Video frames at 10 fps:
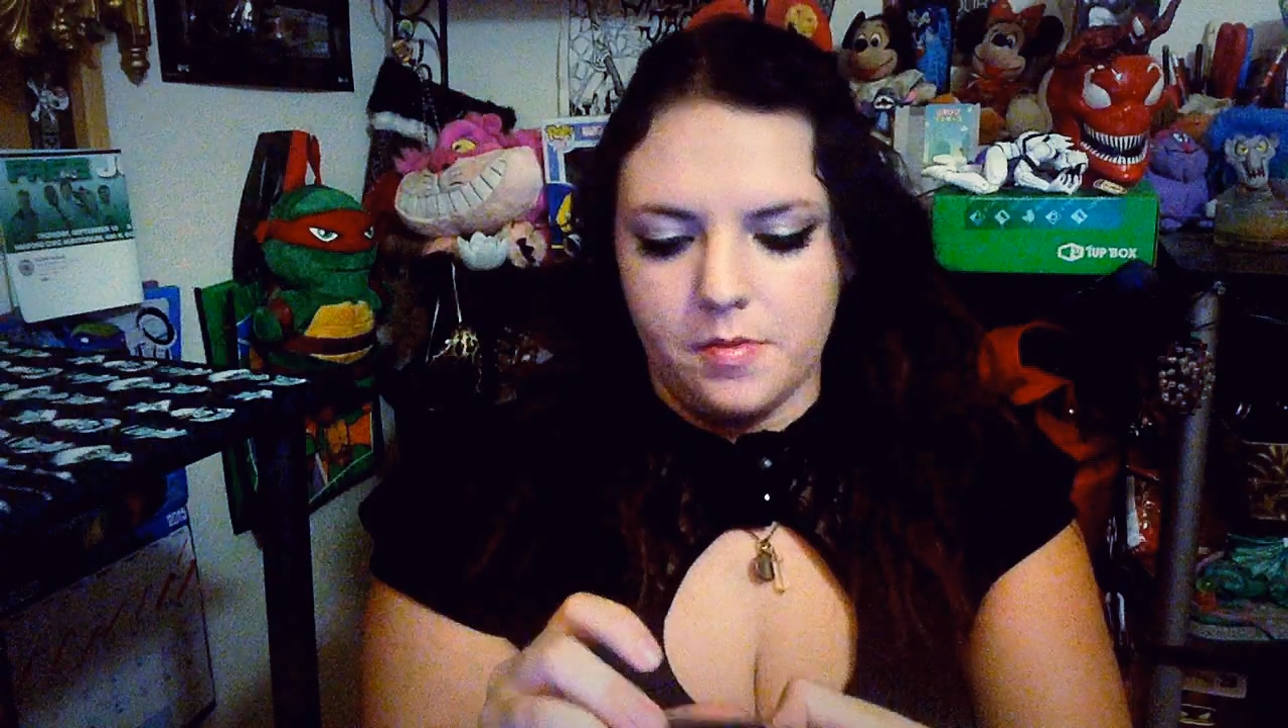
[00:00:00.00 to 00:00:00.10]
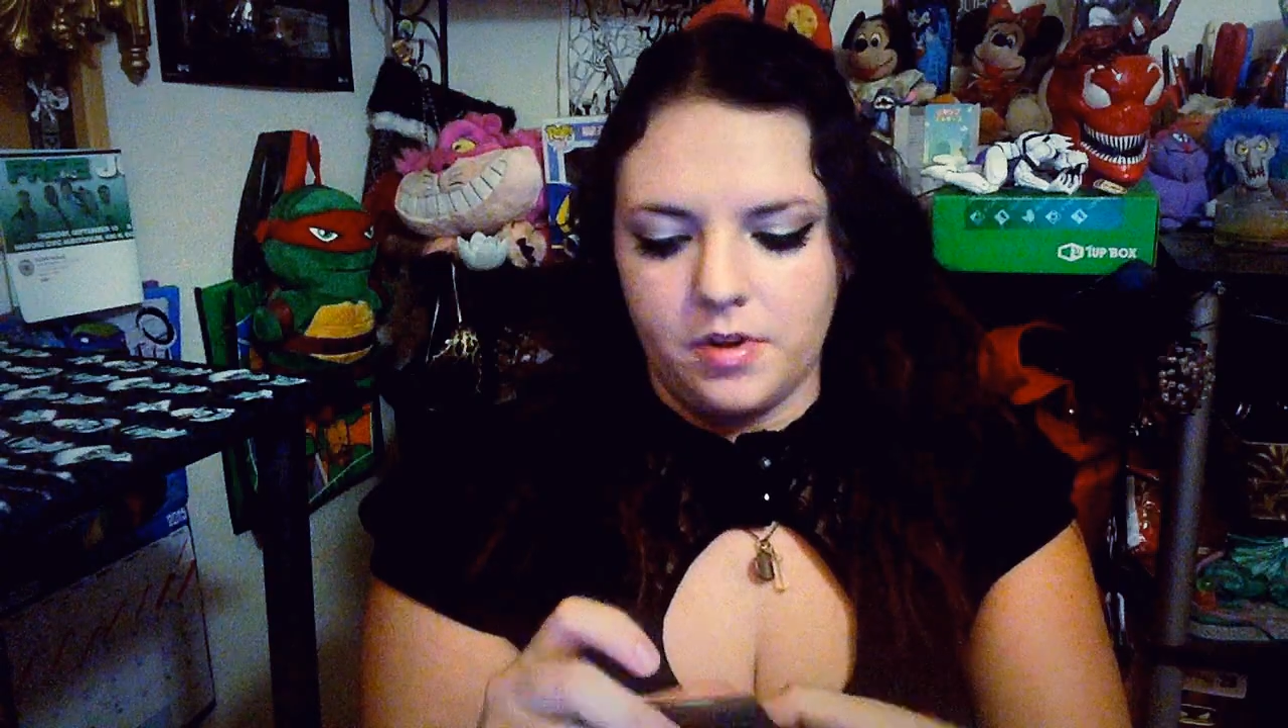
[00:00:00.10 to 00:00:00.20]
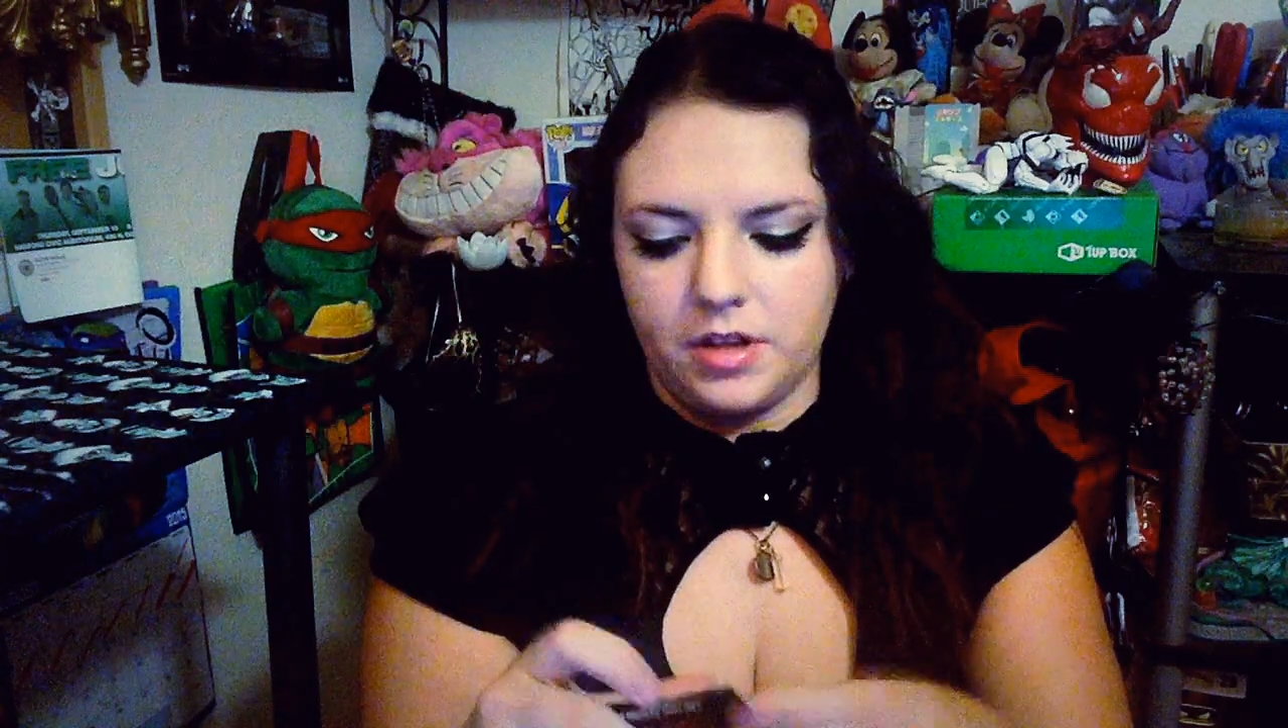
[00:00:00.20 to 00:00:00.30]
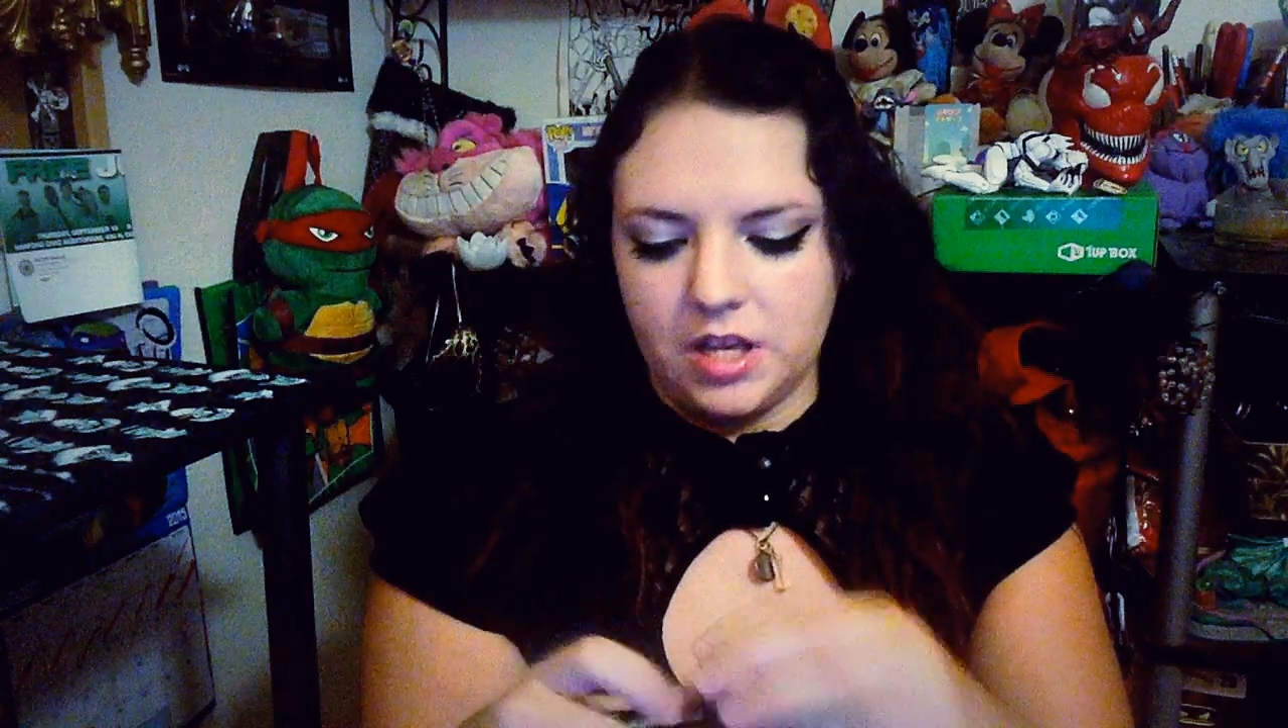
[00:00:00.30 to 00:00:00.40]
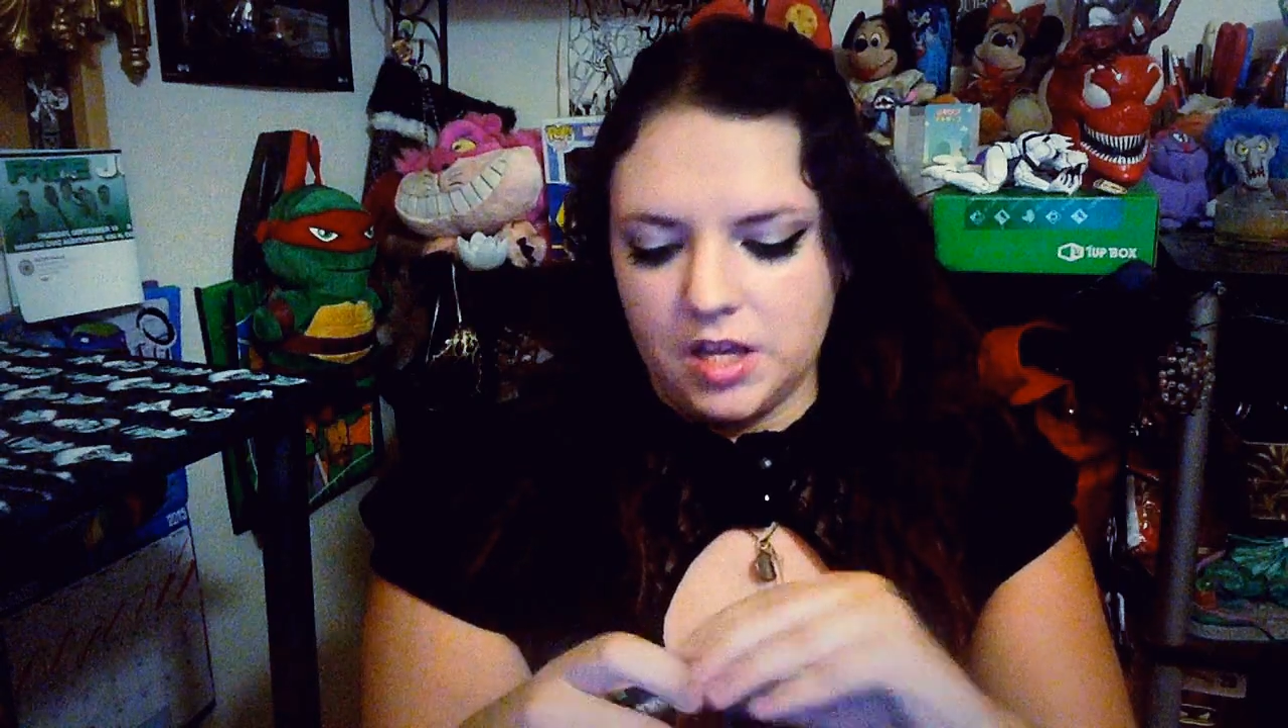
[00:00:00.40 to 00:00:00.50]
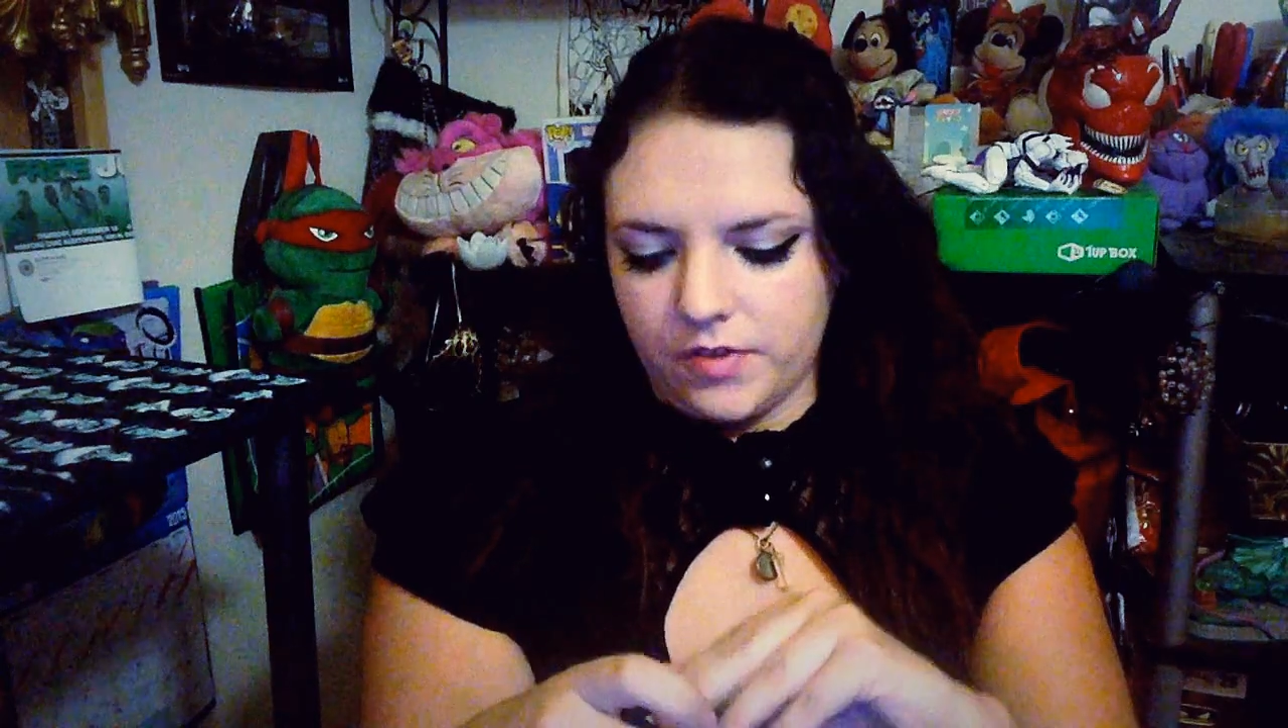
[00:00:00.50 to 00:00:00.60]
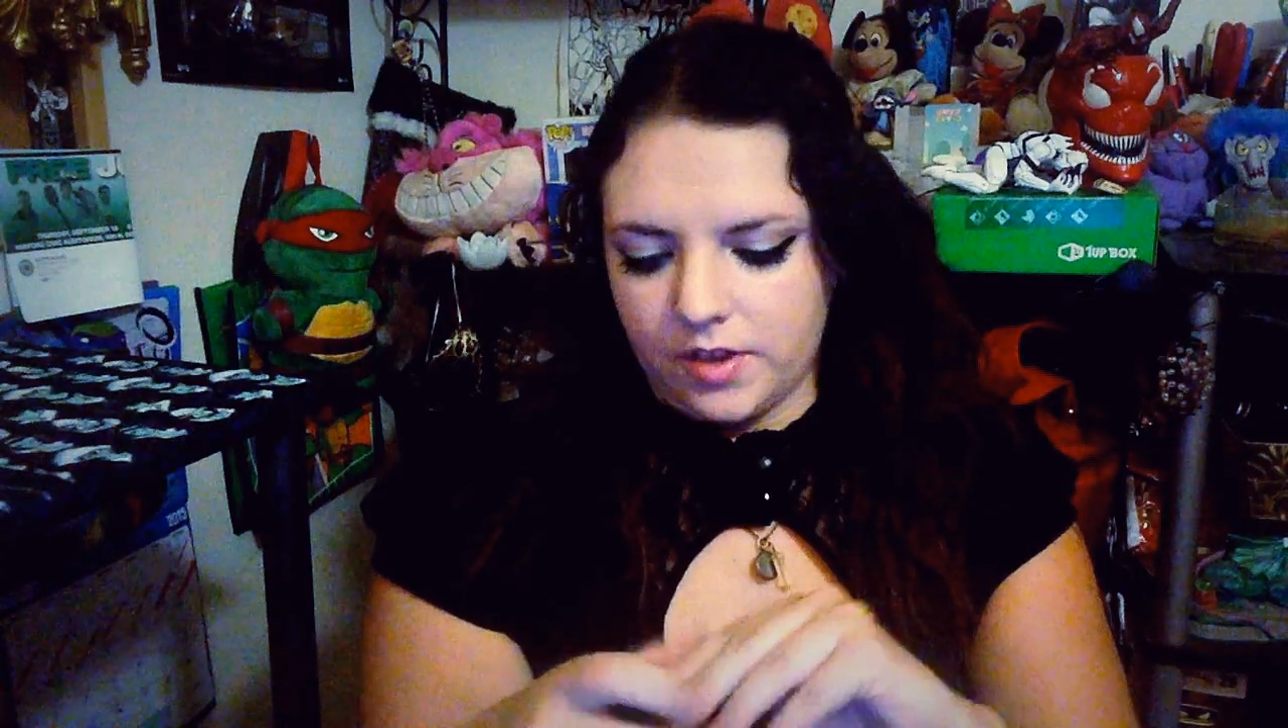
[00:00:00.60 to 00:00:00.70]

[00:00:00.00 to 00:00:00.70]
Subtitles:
believe